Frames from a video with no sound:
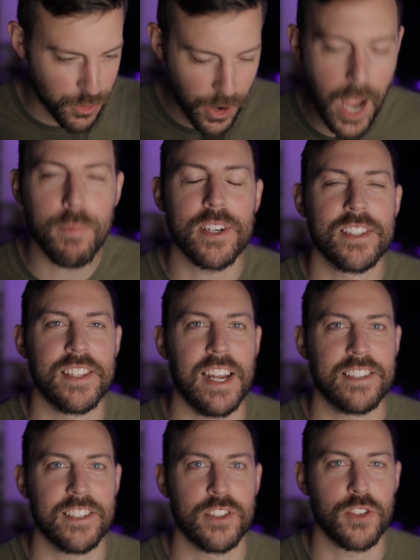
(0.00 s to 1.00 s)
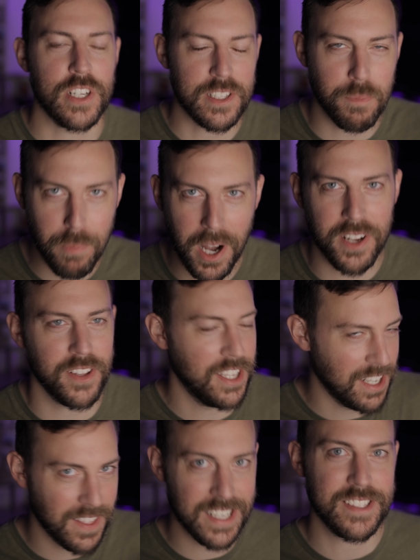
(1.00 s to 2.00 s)
Grab your snacks and drinks, buckle
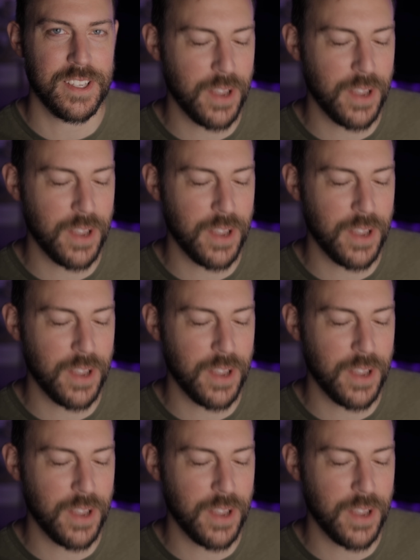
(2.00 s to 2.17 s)
in, and let's